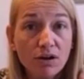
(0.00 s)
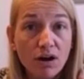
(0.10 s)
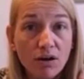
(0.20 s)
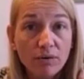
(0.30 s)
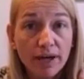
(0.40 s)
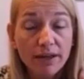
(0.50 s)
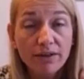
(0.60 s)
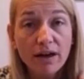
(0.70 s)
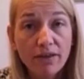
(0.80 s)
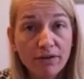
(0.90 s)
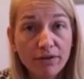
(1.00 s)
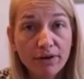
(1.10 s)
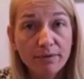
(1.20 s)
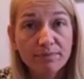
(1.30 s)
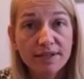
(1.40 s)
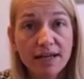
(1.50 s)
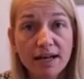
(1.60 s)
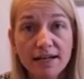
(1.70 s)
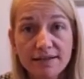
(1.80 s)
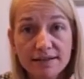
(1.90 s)
go in the other groups and
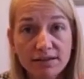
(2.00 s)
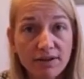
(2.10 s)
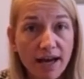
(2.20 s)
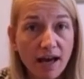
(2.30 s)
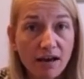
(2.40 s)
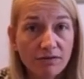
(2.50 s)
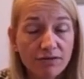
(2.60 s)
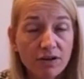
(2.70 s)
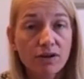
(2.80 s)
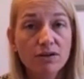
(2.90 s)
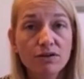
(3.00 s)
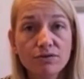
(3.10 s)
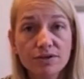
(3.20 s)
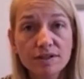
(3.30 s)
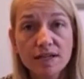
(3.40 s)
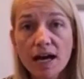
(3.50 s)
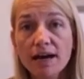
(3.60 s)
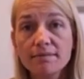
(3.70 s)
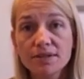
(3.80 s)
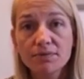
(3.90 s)
I still have those
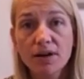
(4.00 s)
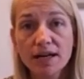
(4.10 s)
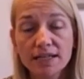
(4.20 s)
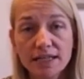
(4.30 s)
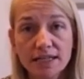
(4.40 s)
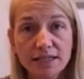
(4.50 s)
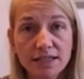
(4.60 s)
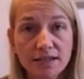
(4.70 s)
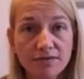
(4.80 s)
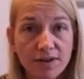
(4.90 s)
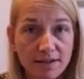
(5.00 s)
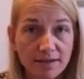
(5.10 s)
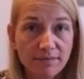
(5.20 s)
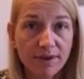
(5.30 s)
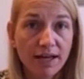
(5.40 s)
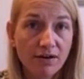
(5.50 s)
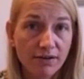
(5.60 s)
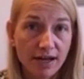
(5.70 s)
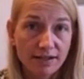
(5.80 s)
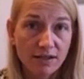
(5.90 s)
times where I need to vent something out or
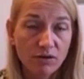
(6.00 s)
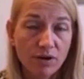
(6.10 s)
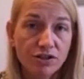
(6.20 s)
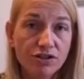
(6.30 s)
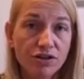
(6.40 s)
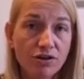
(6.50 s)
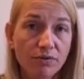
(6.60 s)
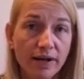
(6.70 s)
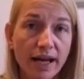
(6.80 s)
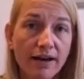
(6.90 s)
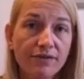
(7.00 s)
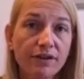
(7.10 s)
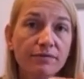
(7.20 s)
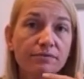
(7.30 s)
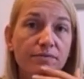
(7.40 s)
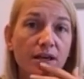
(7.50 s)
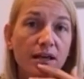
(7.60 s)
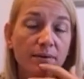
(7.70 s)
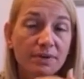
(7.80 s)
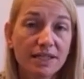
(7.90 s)
ask a question or what have you.
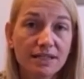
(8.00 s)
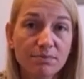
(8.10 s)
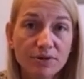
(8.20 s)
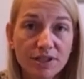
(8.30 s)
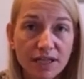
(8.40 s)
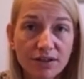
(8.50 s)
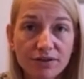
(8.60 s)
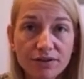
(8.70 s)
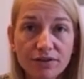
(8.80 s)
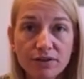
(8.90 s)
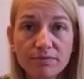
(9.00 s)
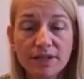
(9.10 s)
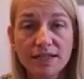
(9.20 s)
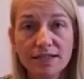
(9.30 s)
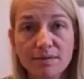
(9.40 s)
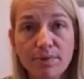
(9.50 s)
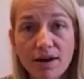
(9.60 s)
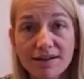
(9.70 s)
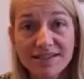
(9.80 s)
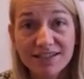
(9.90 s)
But this particular group is a
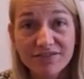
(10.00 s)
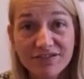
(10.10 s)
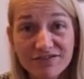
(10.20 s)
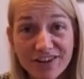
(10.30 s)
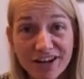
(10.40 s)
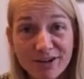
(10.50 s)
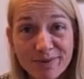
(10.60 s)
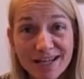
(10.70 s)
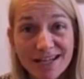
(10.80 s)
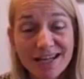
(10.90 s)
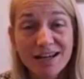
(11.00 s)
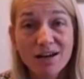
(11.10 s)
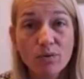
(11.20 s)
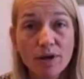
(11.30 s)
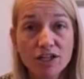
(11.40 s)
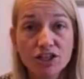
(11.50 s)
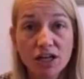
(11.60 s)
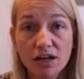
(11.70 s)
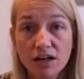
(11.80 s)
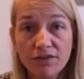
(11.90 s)
positive environment. We
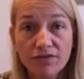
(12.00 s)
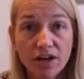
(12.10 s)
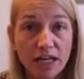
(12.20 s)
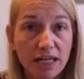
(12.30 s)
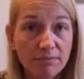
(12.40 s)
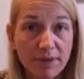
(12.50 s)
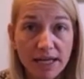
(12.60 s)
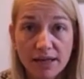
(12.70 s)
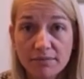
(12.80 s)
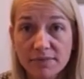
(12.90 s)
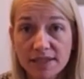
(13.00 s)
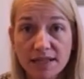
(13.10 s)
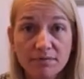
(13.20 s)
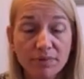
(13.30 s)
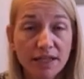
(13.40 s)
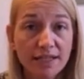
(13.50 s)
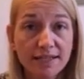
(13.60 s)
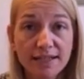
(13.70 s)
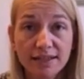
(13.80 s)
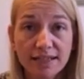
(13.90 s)
share funny memes and play
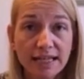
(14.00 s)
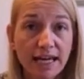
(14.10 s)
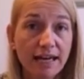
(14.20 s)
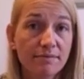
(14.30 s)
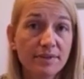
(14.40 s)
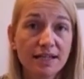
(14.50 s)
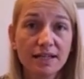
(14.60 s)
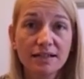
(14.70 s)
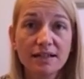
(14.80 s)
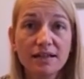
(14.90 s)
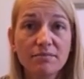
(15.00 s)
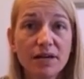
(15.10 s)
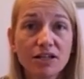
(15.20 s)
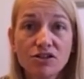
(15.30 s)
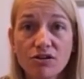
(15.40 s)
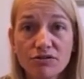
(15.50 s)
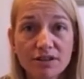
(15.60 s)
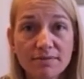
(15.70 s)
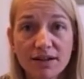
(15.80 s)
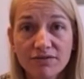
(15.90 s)
silly games and make
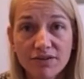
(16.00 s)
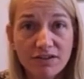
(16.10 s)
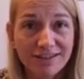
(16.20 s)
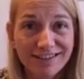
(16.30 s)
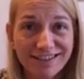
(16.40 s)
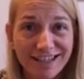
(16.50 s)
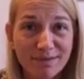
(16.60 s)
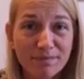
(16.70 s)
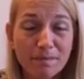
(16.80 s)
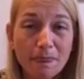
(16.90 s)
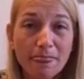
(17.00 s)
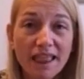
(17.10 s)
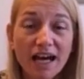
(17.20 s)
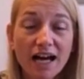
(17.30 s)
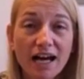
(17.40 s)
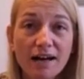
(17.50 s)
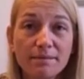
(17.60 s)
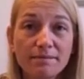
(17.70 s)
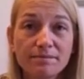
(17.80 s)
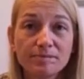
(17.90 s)
jokes about falling asleep.
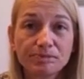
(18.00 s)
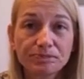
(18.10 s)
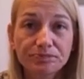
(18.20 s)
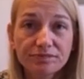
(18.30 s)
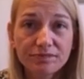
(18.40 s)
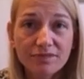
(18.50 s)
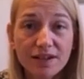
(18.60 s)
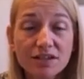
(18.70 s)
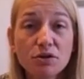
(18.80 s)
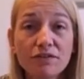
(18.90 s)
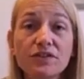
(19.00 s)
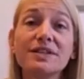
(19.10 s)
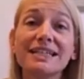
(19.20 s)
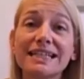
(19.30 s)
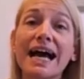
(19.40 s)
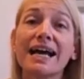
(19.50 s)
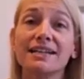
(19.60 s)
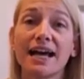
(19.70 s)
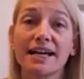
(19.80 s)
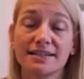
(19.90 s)
Um, so if you need that
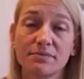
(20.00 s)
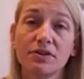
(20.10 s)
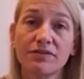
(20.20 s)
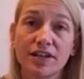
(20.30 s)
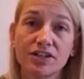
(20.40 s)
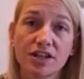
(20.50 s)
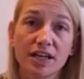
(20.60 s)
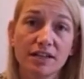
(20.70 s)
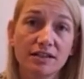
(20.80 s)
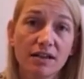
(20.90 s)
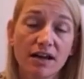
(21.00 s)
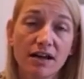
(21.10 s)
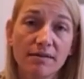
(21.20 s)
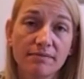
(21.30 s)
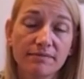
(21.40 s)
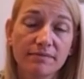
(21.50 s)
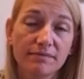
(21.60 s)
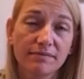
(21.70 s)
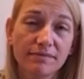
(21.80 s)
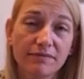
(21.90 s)
as motivation, um,
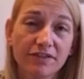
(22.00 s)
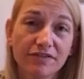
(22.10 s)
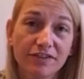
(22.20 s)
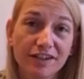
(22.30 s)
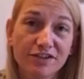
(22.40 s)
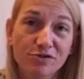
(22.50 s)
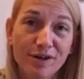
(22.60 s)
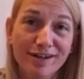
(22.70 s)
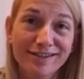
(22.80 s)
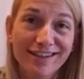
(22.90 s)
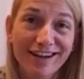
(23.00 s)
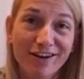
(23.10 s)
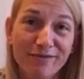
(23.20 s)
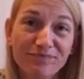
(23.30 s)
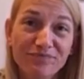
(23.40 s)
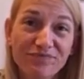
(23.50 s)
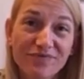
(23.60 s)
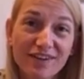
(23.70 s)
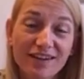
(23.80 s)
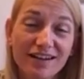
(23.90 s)
feel free to join us there.
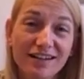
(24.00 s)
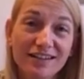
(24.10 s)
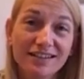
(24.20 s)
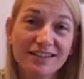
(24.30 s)
Uh,